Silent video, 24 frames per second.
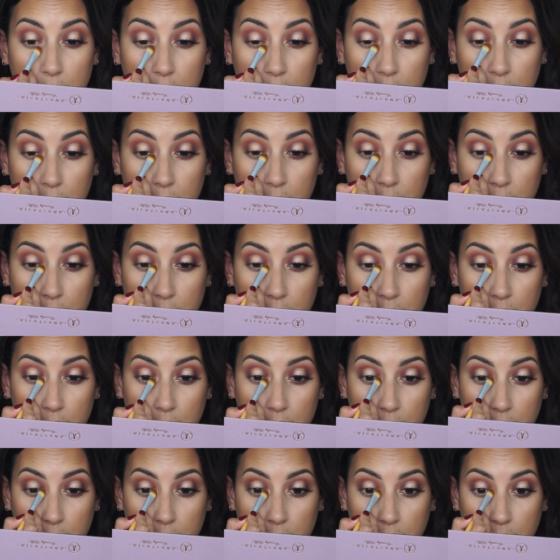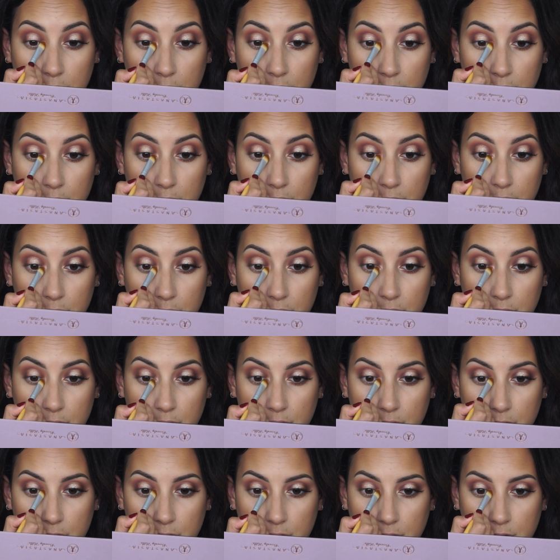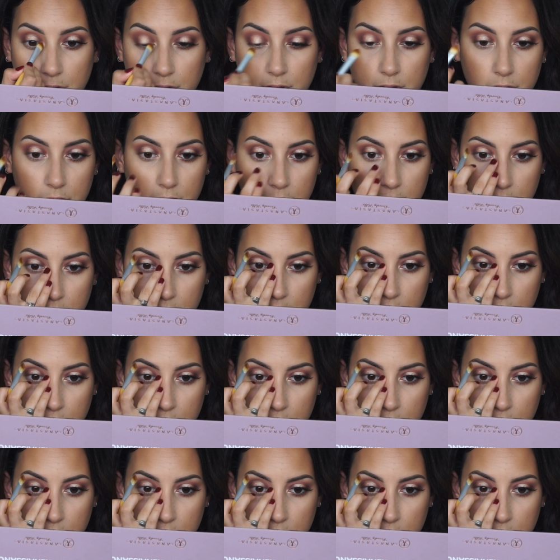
and just applying to the inner corners.